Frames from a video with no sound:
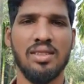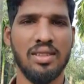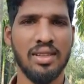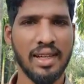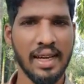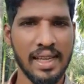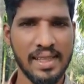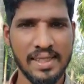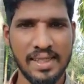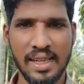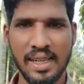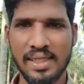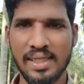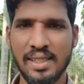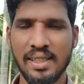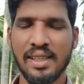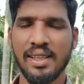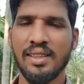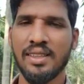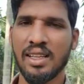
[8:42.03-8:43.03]

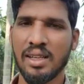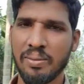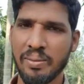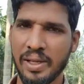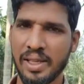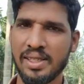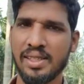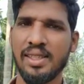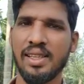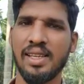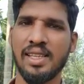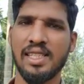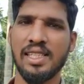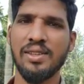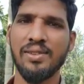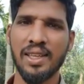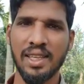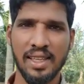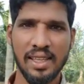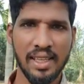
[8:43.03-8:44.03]
grasslands, that place they are
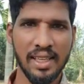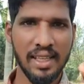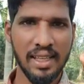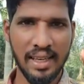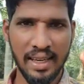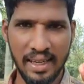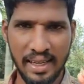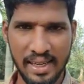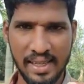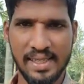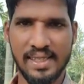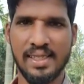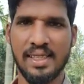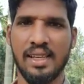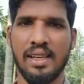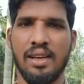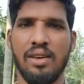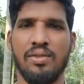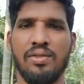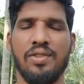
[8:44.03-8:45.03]
receiving less
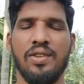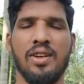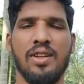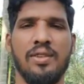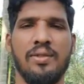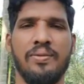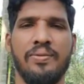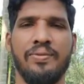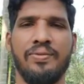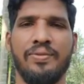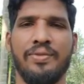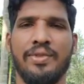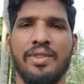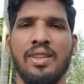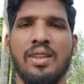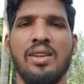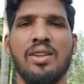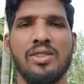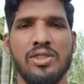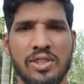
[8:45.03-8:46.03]
rainfall.
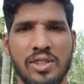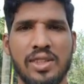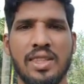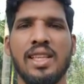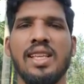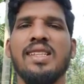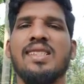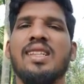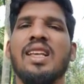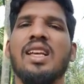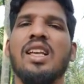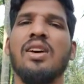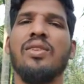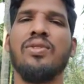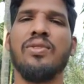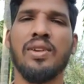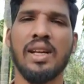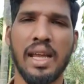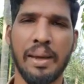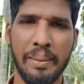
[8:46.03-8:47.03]
So these like of
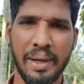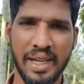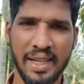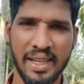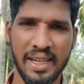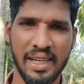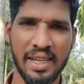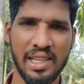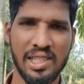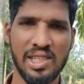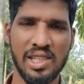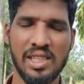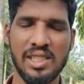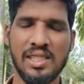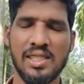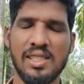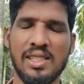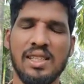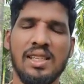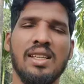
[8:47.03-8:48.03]
climate
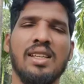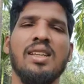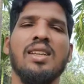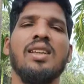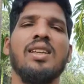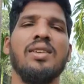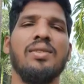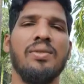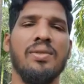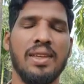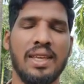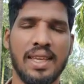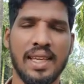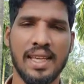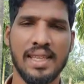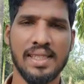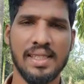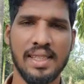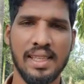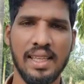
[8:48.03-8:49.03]
conditions we
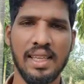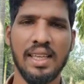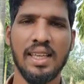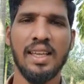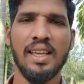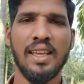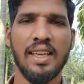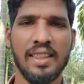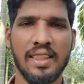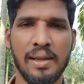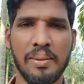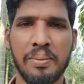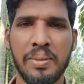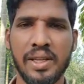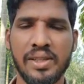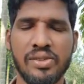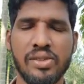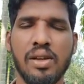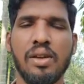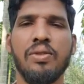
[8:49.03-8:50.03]
can see in the
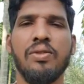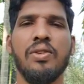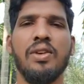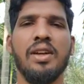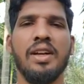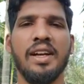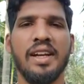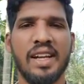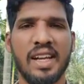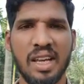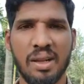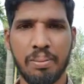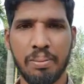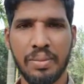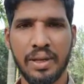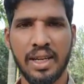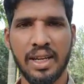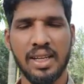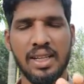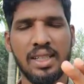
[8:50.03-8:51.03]
place of
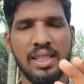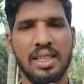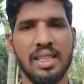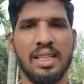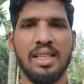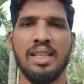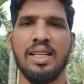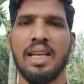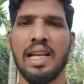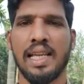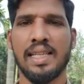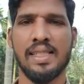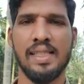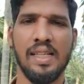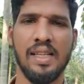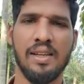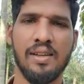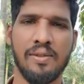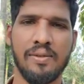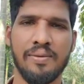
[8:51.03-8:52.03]
temperate
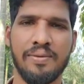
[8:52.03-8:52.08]
grassland.